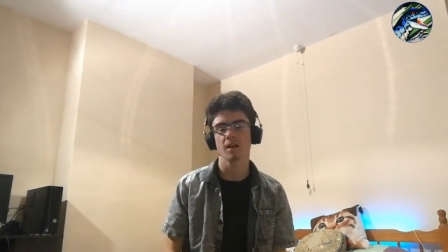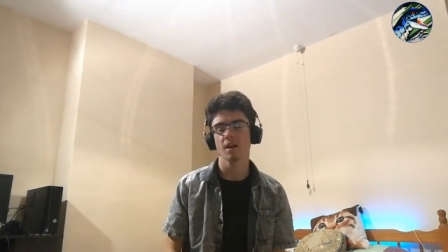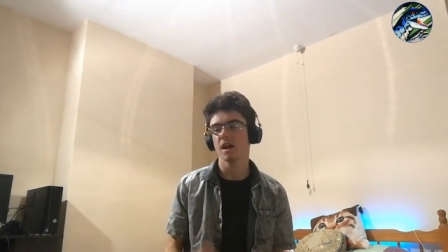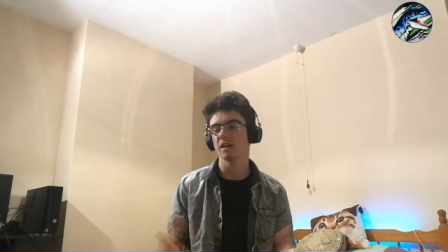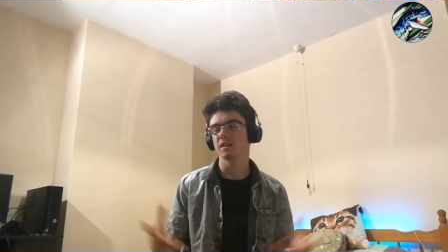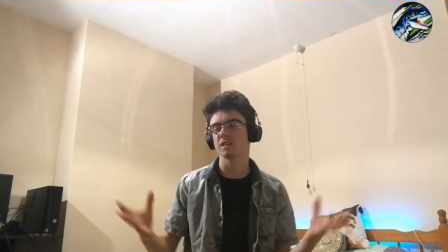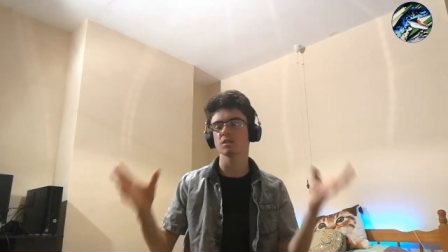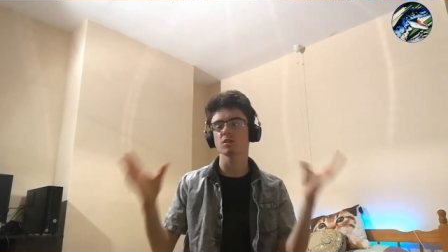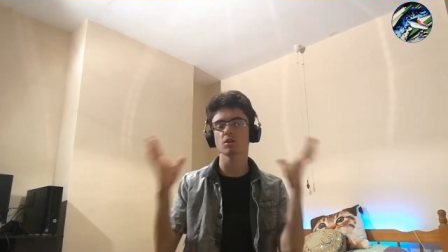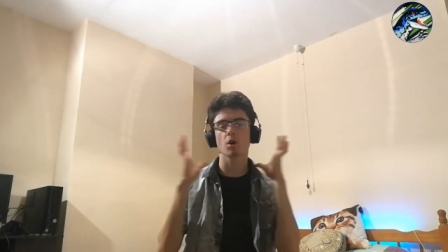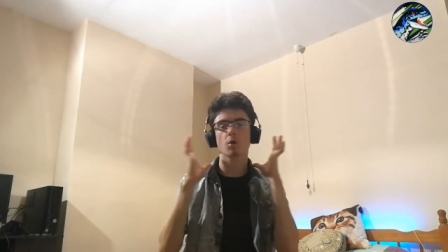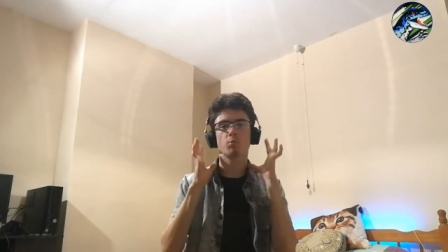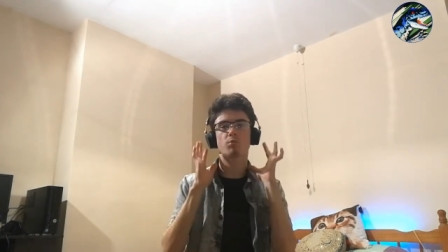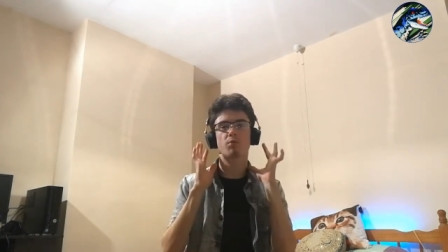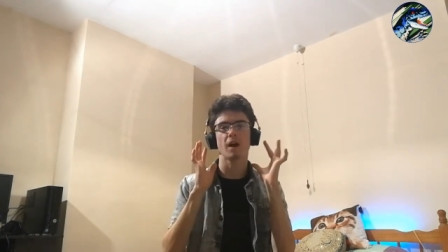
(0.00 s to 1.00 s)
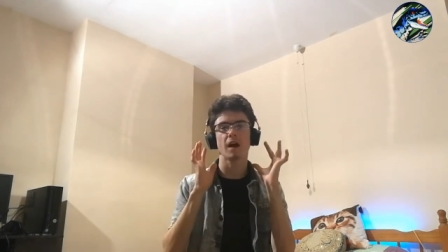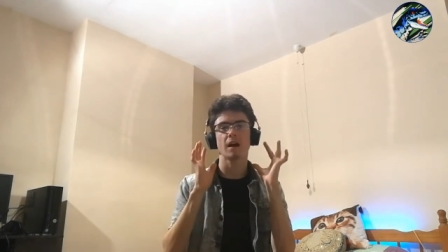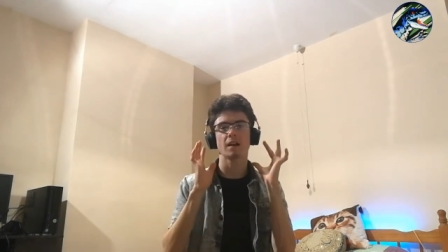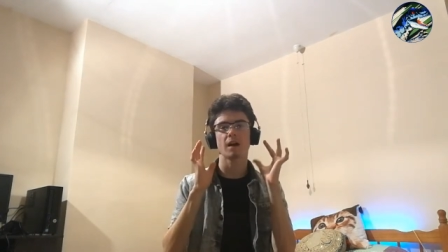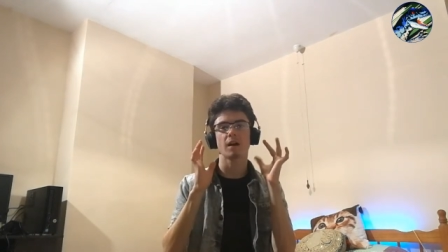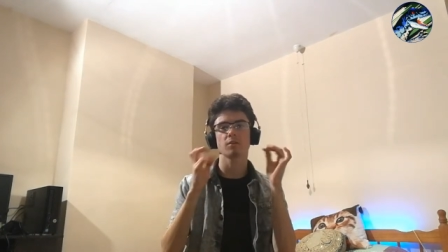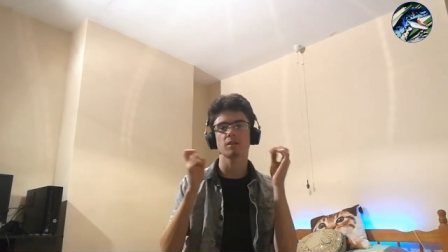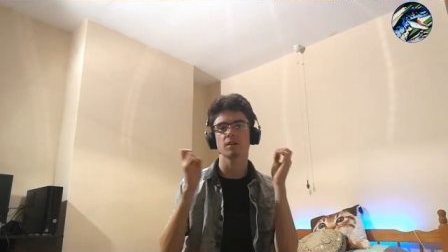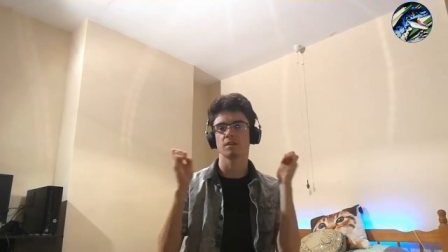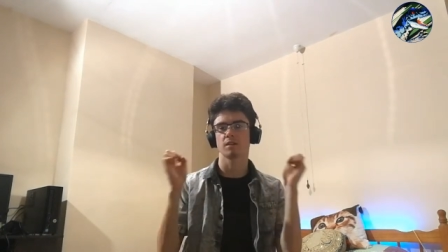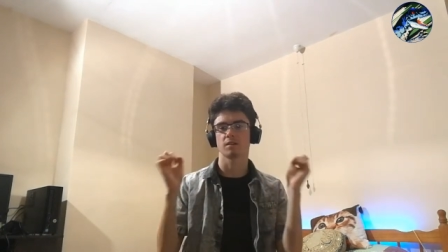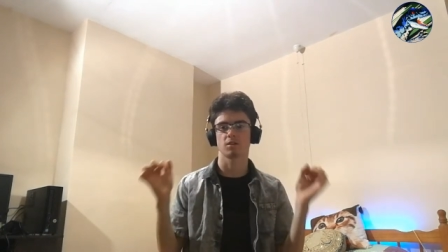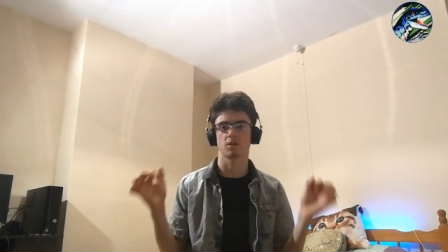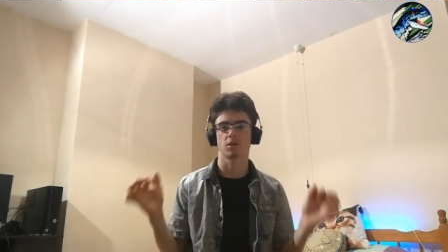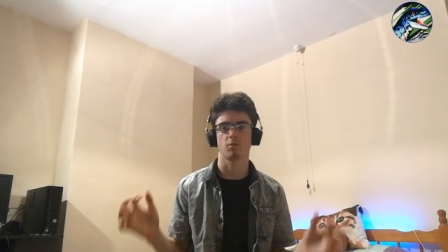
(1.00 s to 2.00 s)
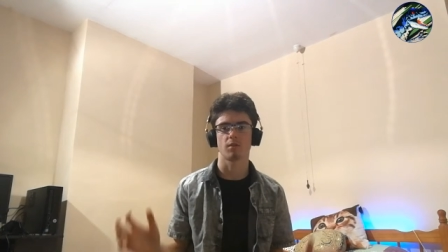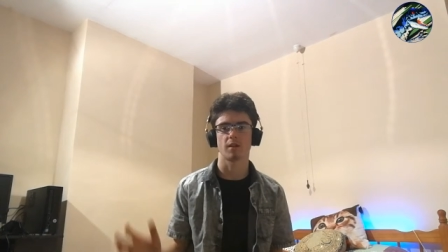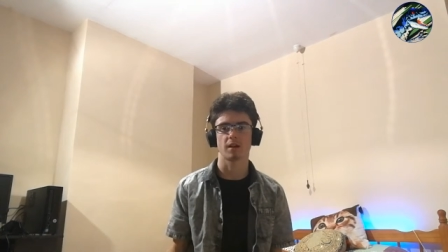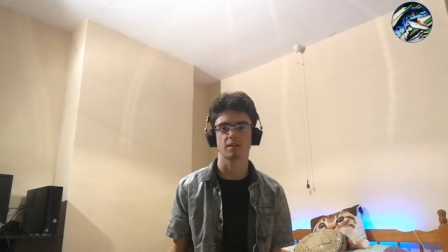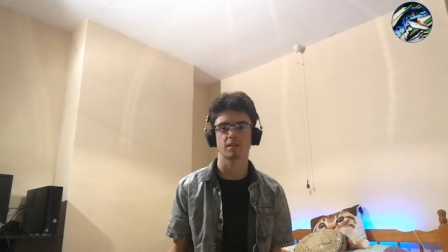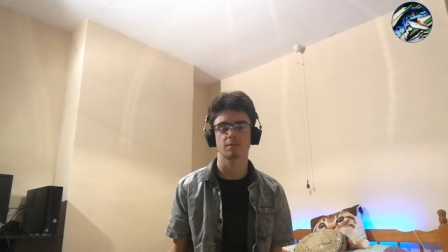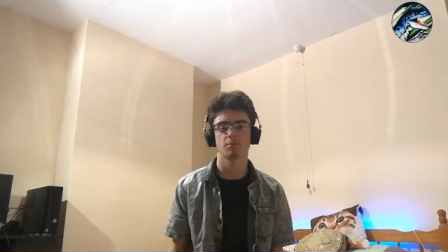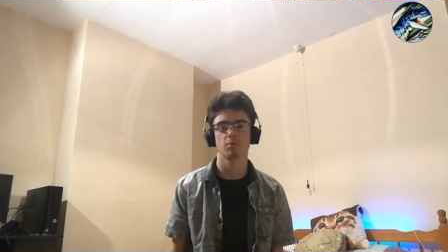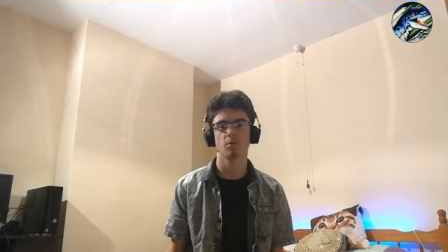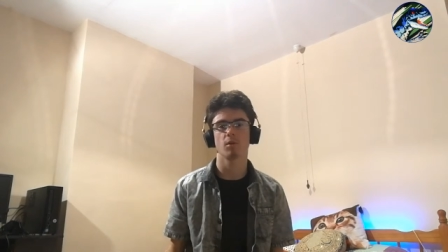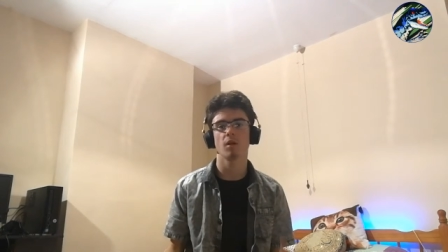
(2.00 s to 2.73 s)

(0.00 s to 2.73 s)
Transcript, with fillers: It doesn't go that loud, it doesn't go that small,